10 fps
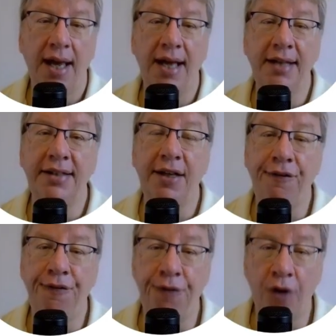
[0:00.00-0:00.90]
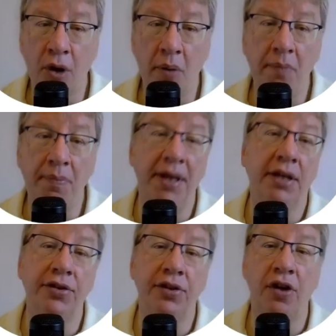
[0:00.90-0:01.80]
and they form
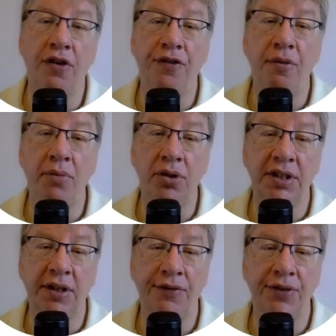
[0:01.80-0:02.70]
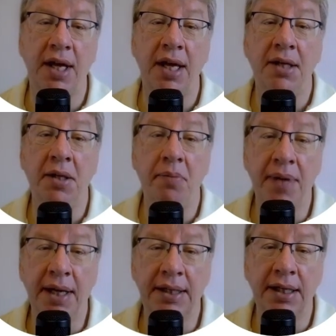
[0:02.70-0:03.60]
pairs of motifs
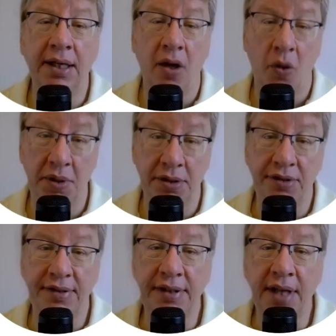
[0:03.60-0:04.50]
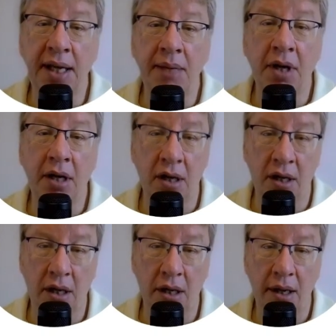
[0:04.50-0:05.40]
depicted with the same
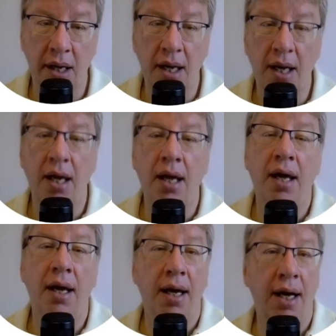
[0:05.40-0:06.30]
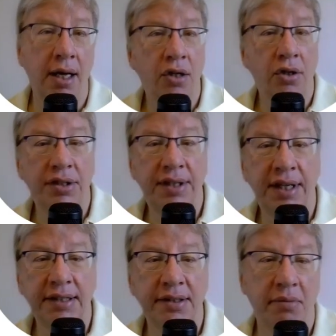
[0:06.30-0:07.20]
color. Alcor
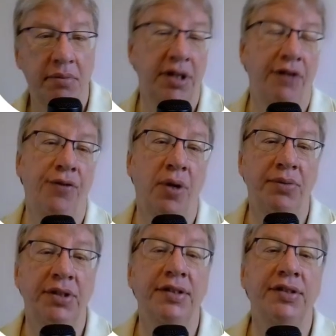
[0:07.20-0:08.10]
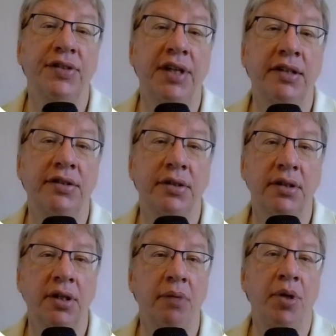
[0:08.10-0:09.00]
takes many forms in these tales.
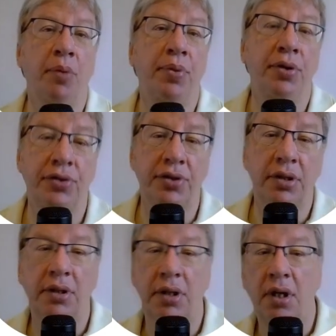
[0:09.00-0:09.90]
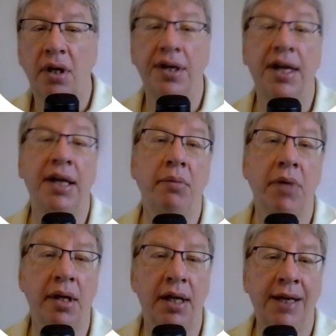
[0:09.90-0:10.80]
It can be a person, an
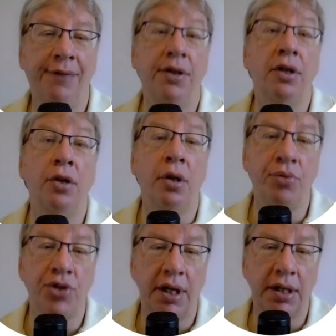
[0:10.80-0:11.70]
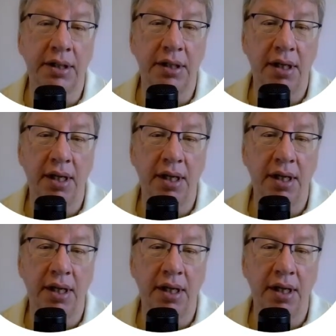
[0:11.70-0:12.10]
animal, even an object.